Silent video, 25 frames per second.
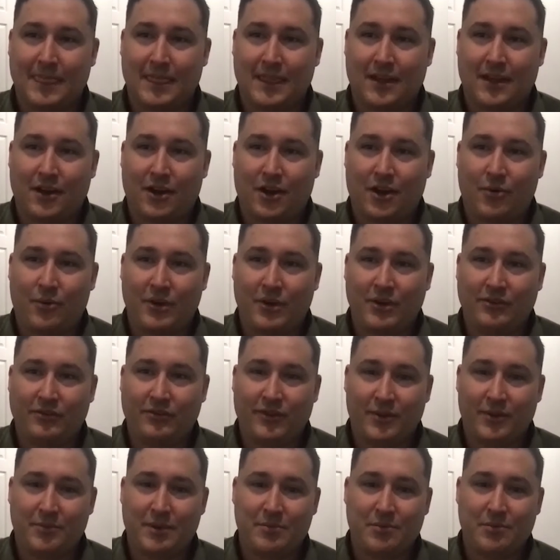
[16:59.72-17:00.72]
I always
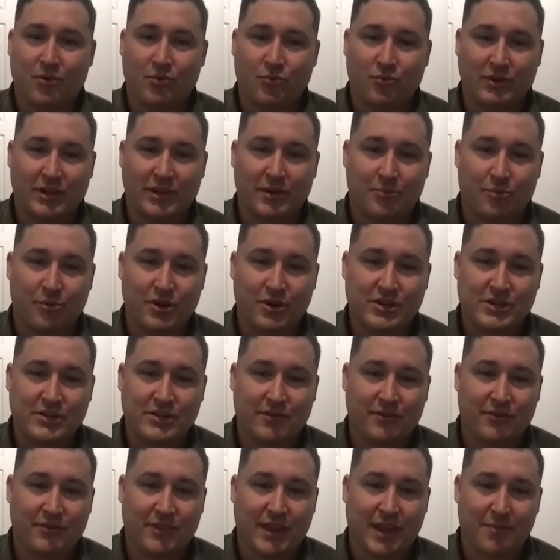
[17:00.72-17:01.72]
found people were really
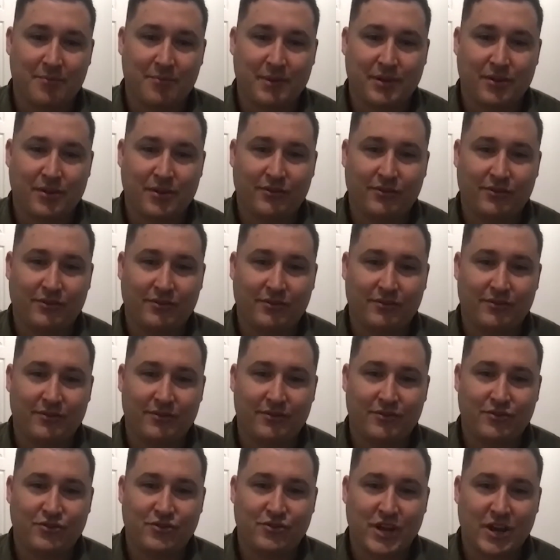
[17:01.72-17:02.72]
appreciative of that, because
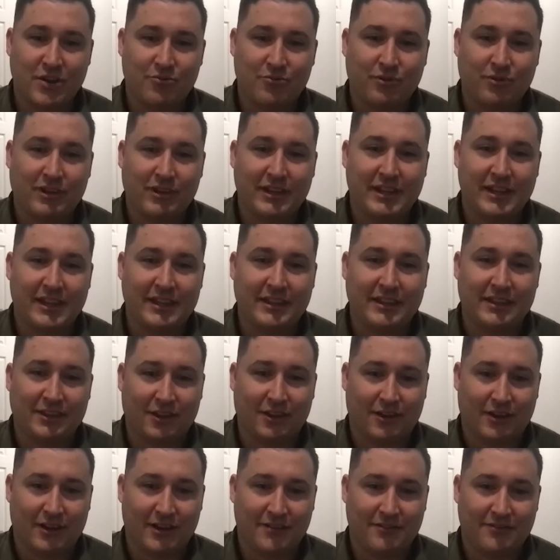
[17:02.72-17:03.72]
generally in
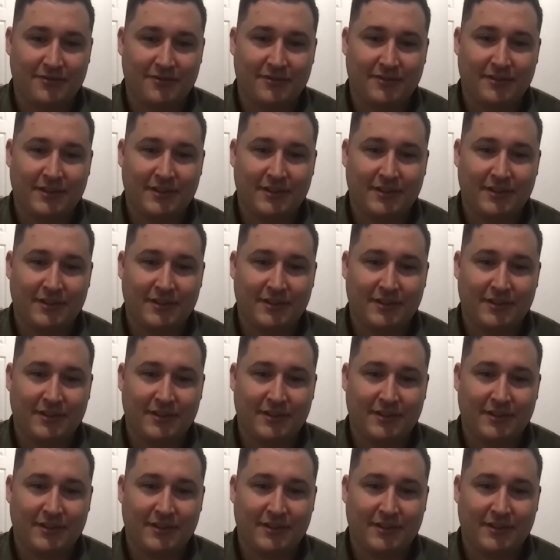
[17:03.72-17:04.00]
life,